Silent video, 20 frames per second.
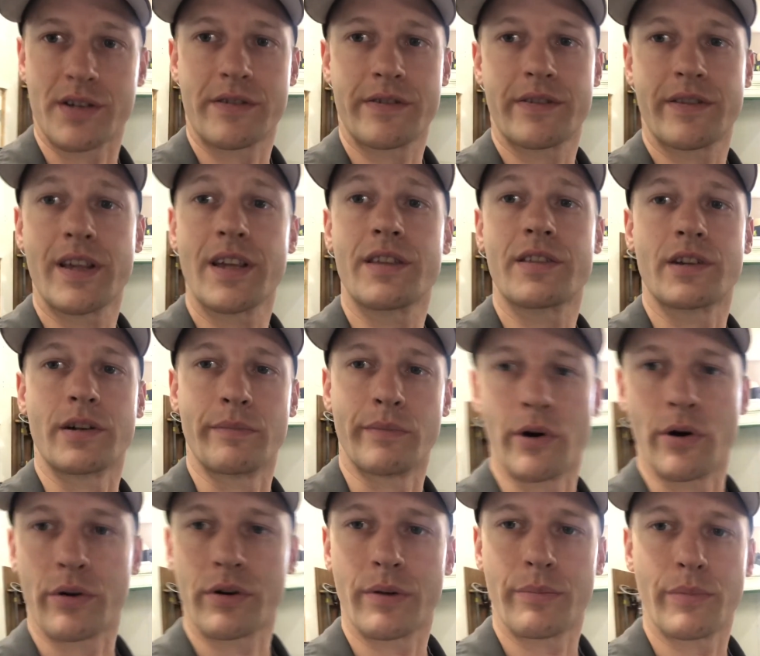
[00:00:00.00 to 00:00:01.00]
think they're
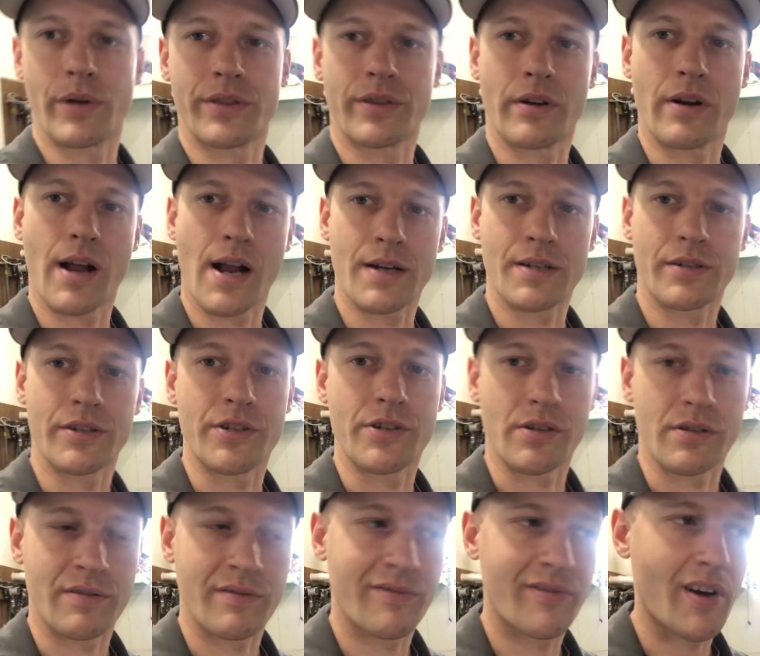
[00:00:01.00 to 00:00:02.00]
broken, but they're actually
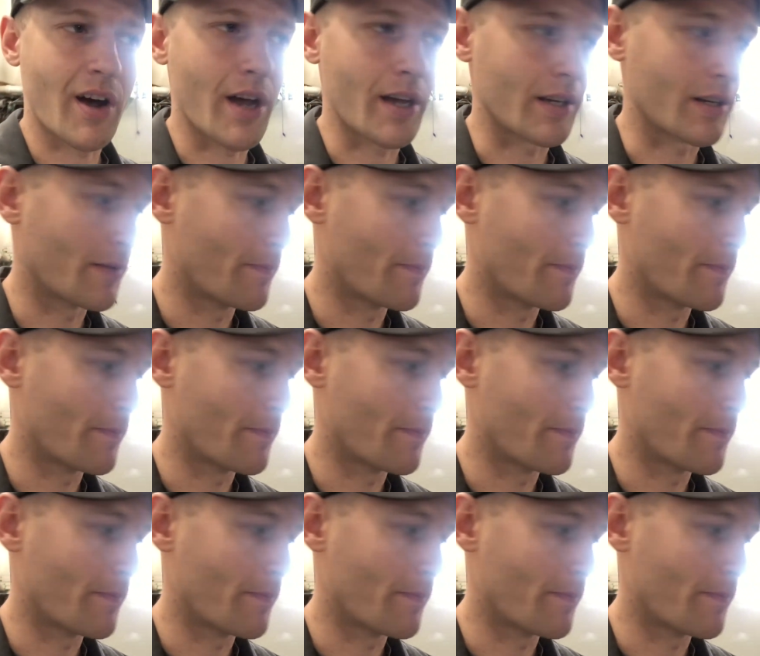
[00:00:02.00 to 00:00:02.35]
just fine.